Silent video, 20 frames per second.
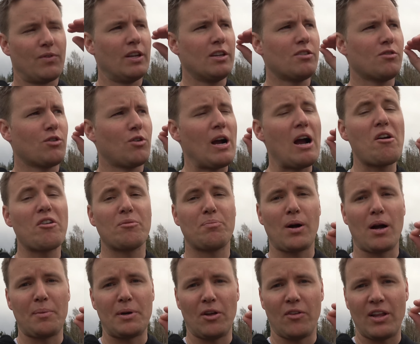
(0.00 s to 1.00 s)
This ground
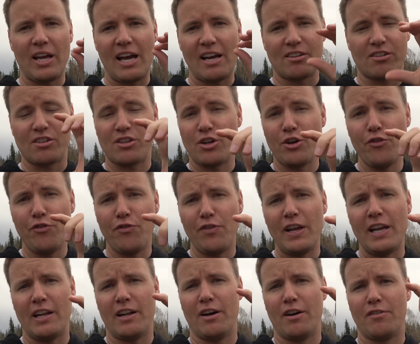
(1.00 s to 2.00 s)
probably only has two
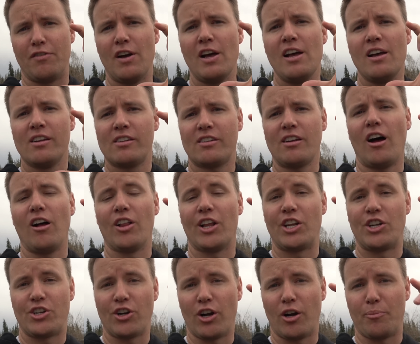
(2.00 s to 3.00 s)
feet of
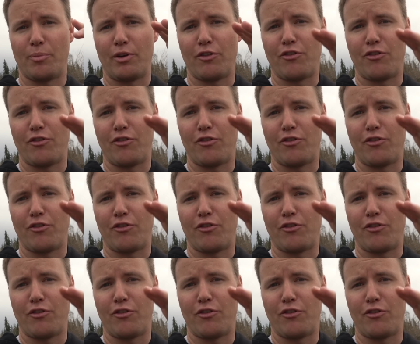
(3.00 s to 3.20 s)
solid dirt